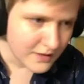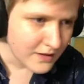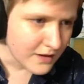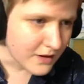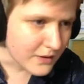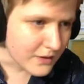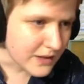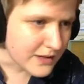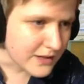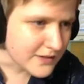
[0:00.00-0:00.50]

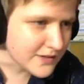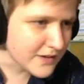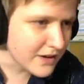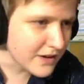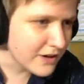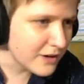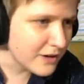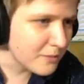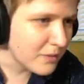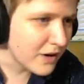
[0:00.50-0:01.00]
Okay,
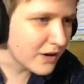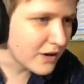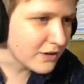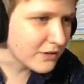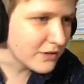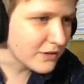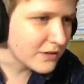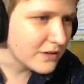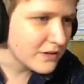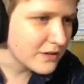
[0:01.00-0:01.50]
scary
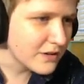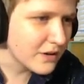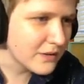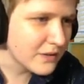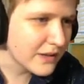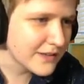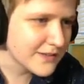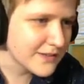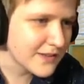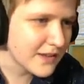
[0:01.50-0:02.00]
bottle. Oh,
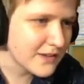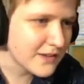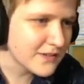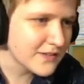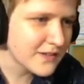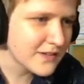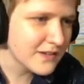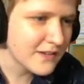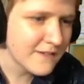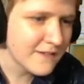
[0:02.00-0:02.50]
that's this.